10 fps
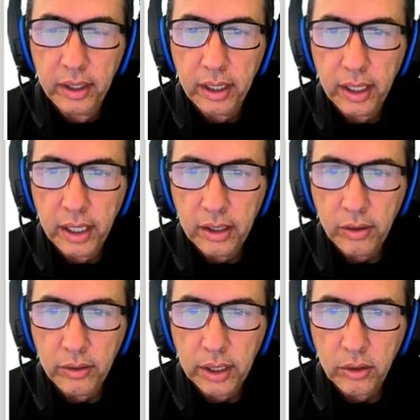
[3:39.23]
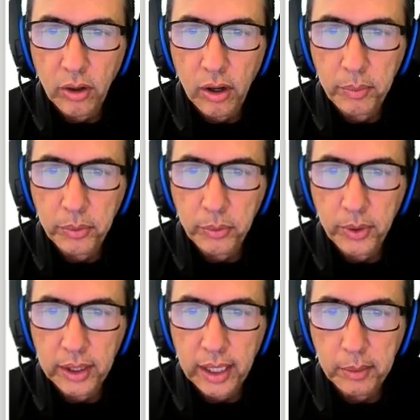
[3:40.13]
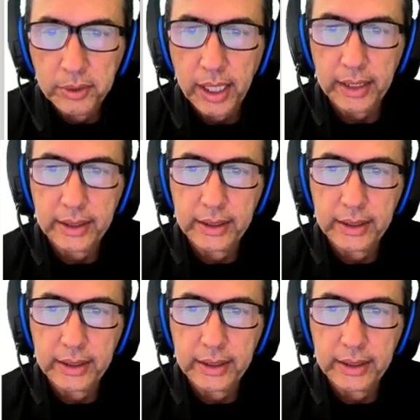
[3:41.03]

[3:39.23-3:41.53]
and on the top 1 times S.